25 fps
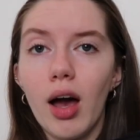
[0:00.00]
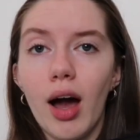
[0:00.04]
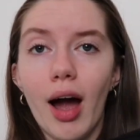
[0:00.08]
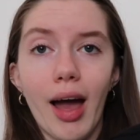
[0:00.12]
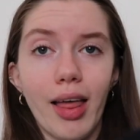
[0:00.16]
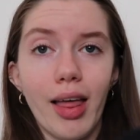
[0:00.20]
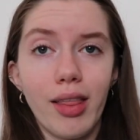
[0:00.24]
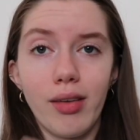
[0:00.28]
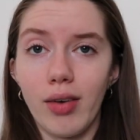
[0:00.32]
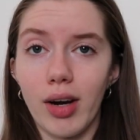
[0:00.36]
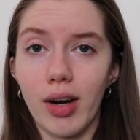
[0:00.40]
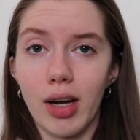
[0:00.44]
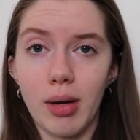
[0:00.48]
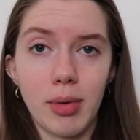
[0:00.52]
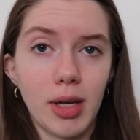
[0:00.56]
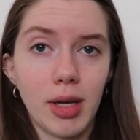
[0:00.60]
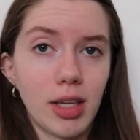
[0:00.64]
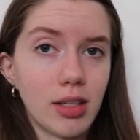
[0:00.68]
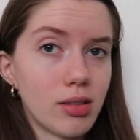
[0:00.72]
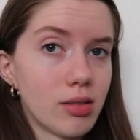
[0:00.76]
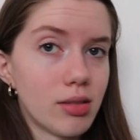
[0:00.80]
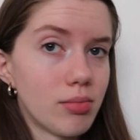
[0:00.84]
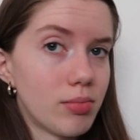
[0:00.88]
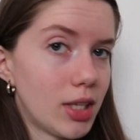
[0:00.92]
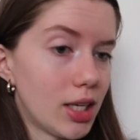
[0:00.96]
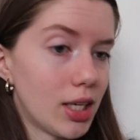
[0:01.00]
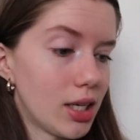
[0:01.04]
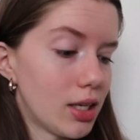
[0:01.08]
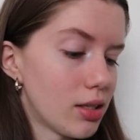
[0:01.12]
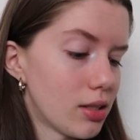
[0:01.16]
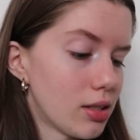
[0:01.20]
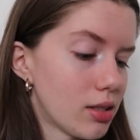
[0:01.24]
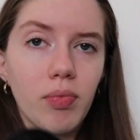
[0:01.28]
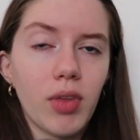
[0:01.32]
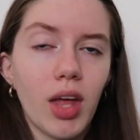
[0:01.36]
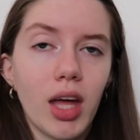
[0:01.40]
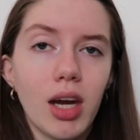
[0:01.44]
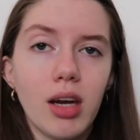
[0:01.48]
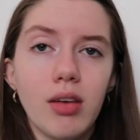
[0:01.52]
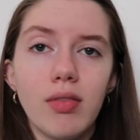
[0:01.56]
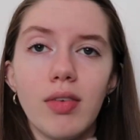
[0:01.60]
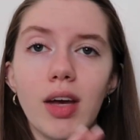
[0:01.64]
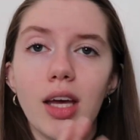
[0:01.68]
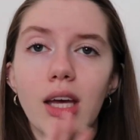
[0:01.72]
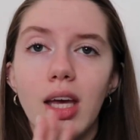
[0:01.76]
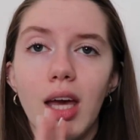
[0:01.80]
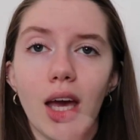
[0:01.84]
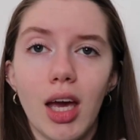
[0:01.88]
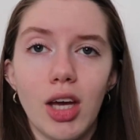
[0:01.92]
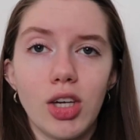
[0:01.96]
Highly recommend this. Any
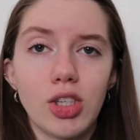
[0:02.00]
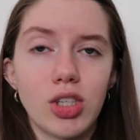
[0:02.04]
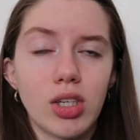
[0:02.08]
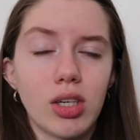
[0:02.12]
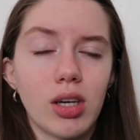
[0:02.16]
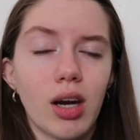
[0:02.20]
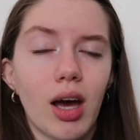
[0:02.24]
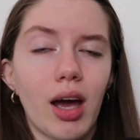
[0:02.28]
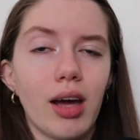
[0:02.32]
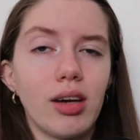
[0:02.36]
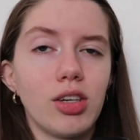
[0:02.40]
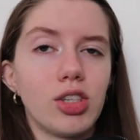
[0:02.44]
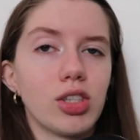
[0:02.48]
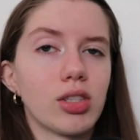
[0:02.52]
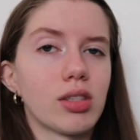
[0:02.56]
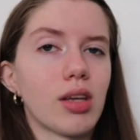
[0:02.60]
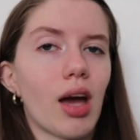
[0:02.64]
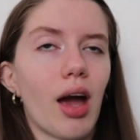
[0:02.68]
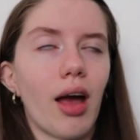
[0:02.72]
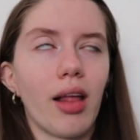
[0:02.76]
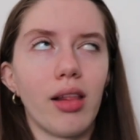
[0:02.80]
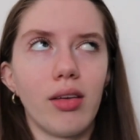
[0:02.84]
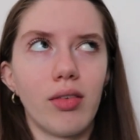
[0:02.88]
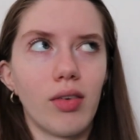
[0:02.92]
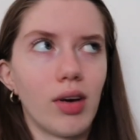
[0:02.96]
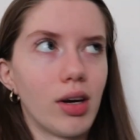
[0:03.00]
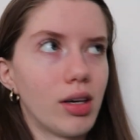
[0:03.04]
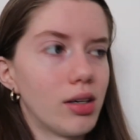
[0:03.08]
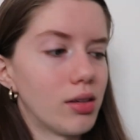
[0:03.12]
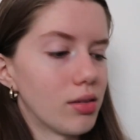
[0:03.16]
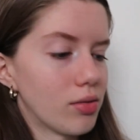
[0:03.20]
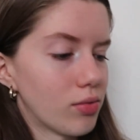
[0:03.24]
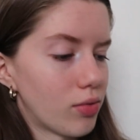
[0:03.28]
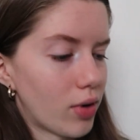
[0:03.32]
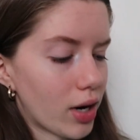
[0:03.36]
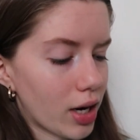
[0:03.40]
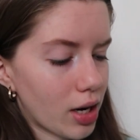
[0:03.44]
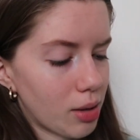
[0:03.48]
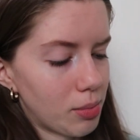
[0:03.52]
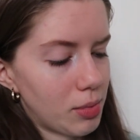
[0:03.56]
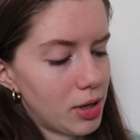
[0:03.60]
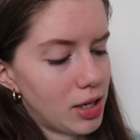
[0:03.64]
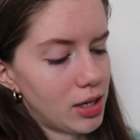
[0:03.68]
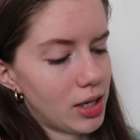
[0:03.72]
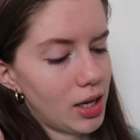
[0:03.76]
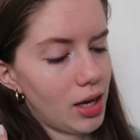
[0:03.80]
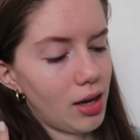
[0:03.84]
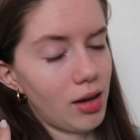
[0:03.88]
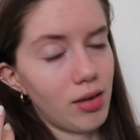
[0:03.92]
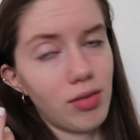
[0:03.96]
vacation, I just highly re
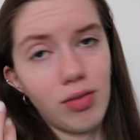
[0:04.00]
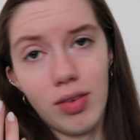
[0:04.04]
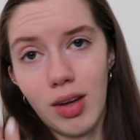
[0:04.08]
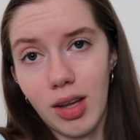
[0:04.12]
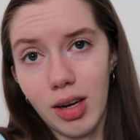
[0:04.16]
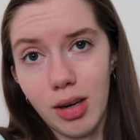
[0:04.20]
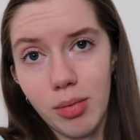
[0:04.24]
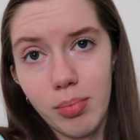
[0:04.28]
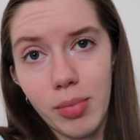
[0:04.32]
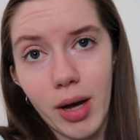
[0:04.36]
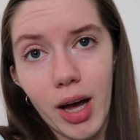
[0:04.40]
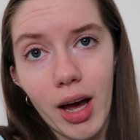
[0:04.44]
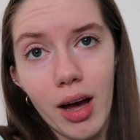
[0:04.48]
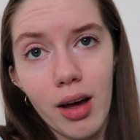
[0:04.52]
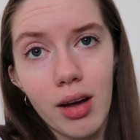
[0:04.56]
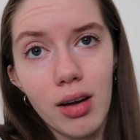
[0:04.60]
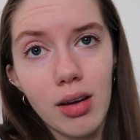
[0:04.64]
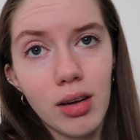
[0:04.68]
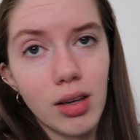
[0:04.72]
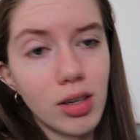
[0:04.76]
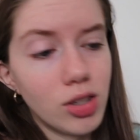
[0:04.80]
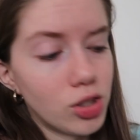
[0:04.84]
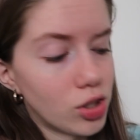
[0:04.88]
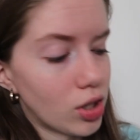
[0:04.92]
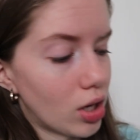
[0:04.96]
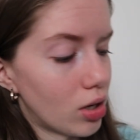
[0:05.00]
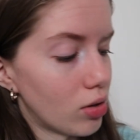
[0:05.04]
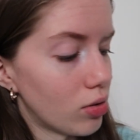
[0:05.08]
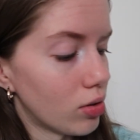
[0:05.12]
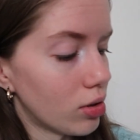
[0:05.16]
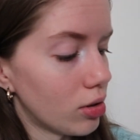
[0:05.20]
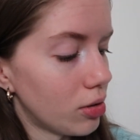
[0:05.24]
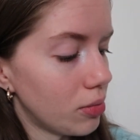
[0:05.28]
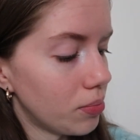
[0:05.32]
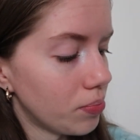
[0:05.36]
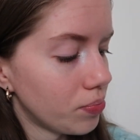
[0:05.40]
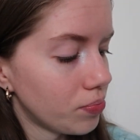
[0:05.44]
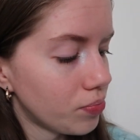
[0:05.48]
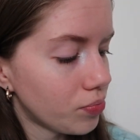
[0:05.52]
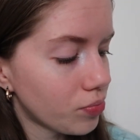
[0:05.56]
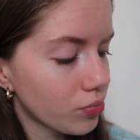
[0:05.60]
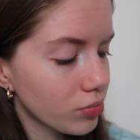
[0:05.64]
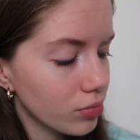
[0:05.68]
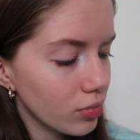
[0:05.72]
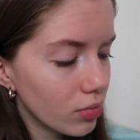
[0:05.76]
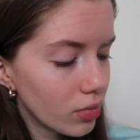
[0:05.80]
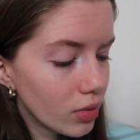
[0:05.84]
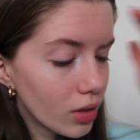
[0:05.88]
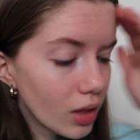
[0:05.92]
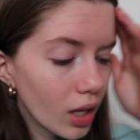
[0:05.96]
recommend a fanny pack in general.
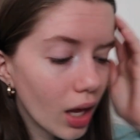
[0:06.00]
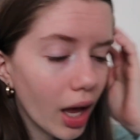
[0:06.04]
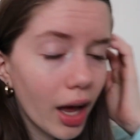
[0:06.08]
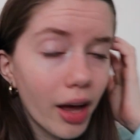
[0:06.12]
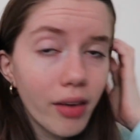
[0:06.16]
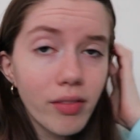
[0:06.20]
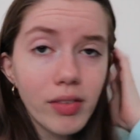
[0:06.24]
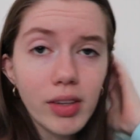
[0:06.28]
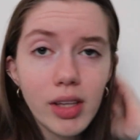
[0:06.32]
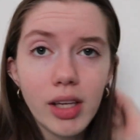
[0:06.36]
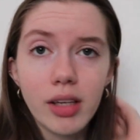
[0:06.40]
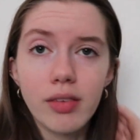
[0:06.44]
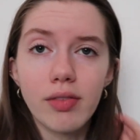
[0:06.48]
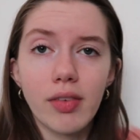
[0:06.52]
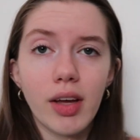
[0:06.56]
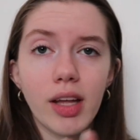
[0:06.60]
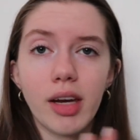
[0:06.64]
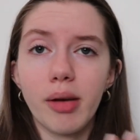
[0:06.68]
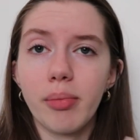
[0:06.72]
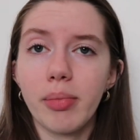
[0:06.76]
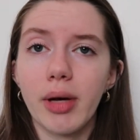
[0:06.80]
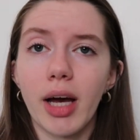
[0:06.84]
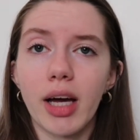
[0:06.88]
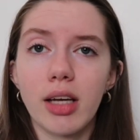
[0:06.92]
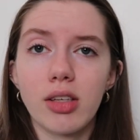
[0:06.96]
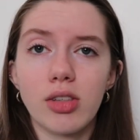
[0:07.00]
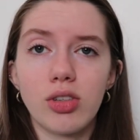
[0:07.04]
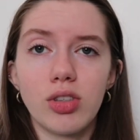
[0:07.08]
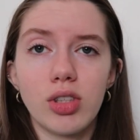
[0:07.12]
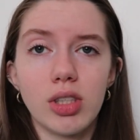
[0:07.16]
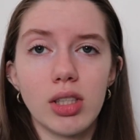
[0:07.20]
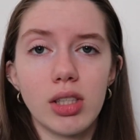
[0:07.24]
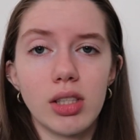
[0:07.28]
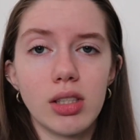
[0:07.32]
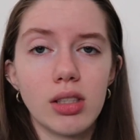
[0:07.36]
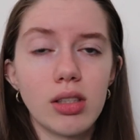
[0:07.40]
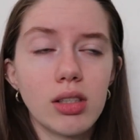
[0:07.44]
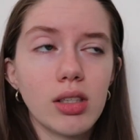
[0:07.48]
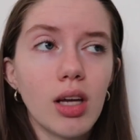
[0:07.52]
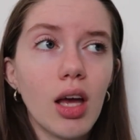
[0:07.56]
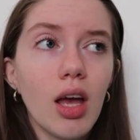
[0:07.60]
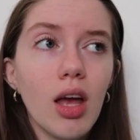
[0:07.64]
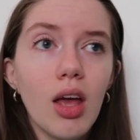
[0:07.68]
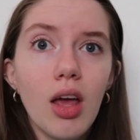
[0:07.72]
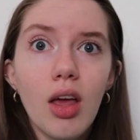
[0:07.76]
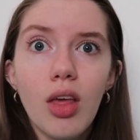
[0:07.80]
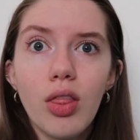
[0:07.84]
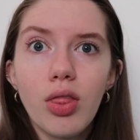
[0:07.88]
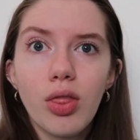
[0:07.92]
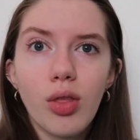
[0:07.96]
I feel like fanny packs are just
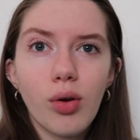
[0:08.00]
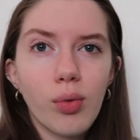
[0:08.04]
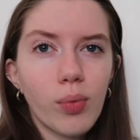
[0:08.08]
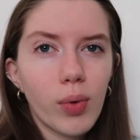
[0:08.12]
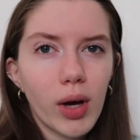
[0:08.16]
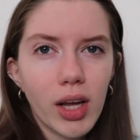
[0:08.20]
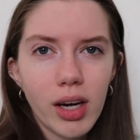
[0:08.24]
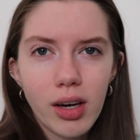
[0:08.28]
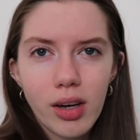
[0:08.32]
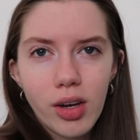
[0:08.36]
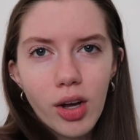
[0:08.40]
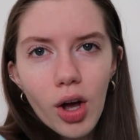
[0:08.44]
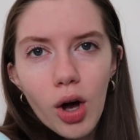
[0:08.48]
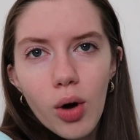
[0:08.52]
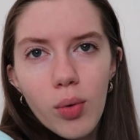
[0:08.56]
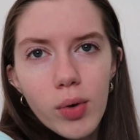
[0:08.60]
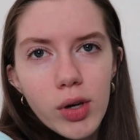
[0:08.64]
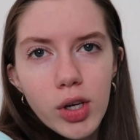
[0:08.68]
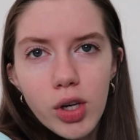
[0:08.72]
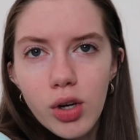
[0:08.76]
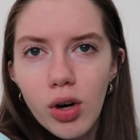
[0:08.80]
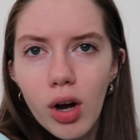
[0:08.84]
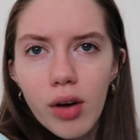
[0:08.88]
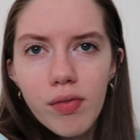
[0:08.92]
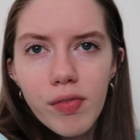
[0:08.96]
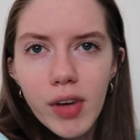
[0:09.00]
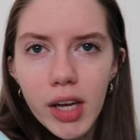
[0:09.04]
the way to go when you're on